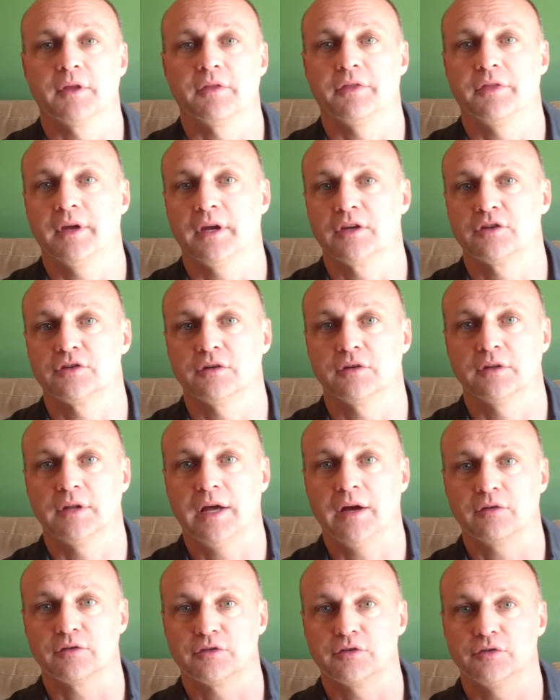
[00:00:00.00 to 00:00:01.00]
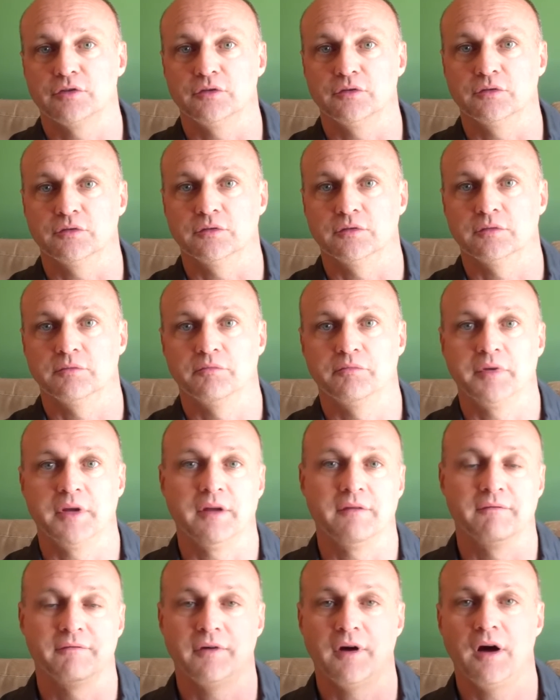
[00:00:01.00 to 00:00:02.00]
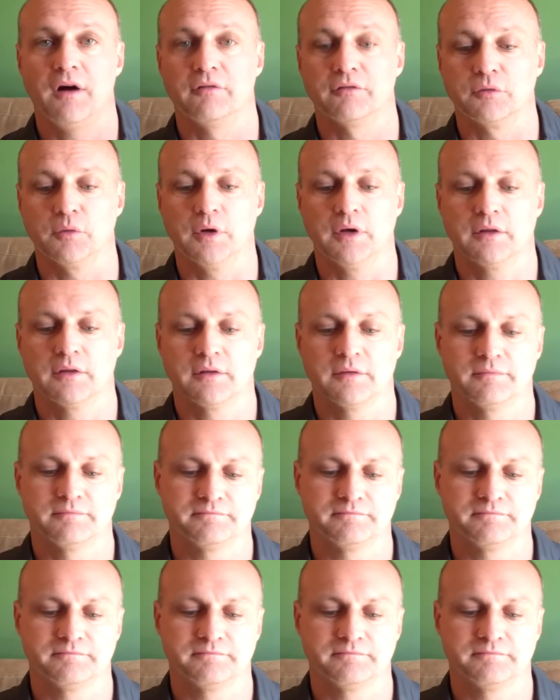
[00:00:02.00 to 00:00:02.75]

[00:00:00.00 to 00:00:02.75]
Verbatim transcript: the things you're allowed to be involved with.